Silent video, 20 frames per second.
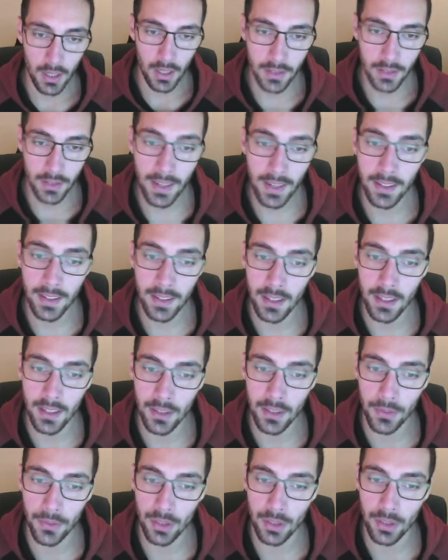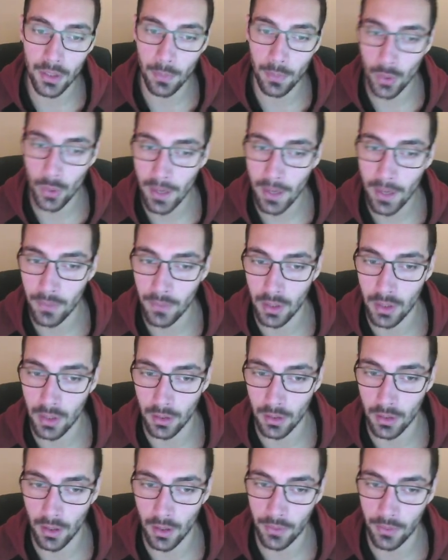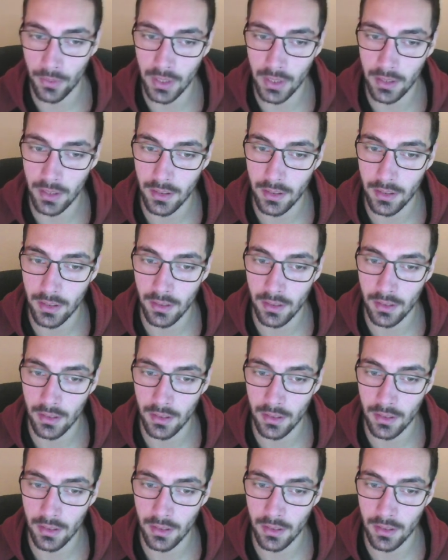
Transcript: Then in the first parameter of this